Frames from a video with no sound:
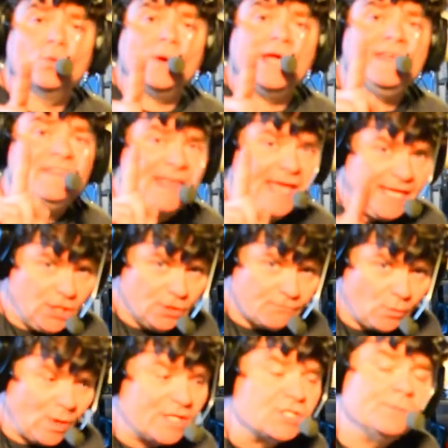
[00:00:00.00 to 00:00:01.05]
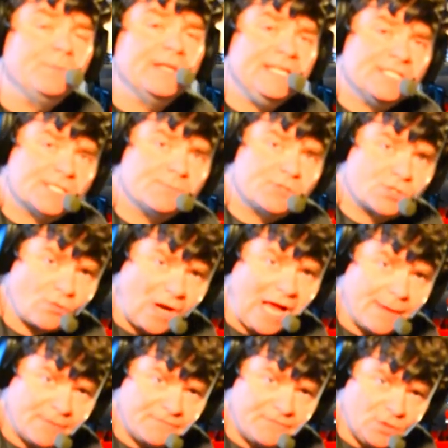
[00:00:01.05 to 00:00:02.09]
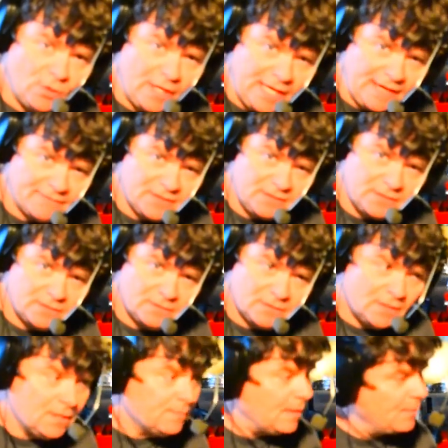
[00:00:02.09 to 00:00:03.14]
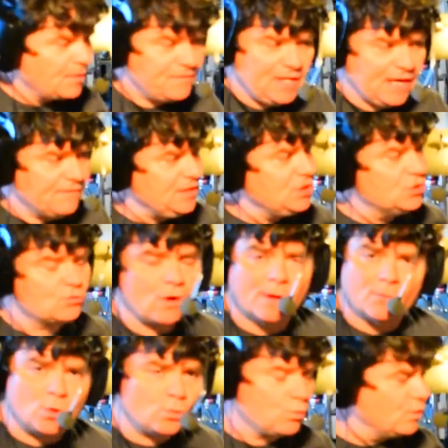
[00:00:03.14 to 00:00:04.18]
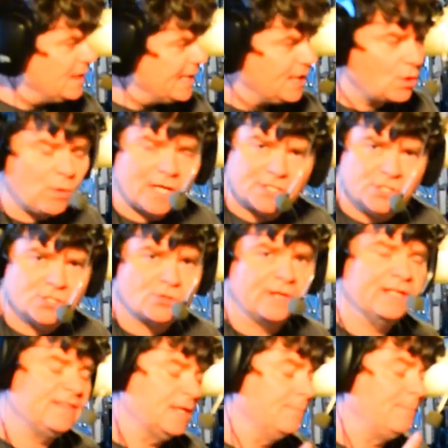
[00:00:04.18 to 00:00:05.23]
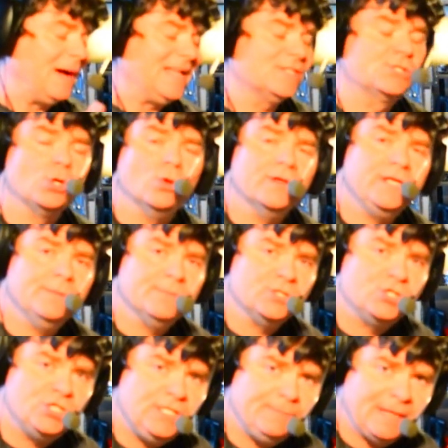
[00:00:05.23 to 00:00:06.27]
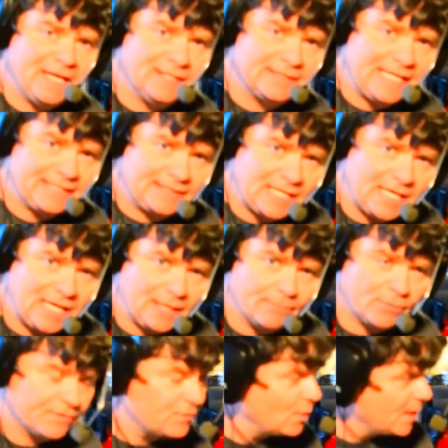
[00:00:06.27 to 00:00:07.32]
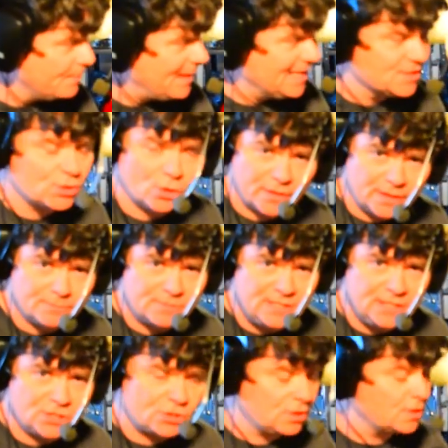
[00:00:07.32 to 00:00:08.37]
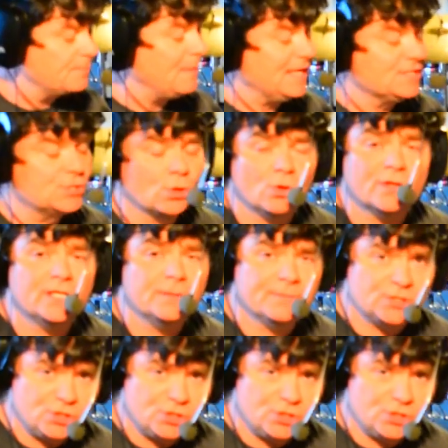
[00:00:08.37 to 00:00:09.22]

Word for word: way. Thank you for watching. Please subscribe if you haven't. Remember, if you have any drum-related questions or anything, bonzoleum at gmail.com. Or if you want a bonzoleum t-shirt, bonzoleum at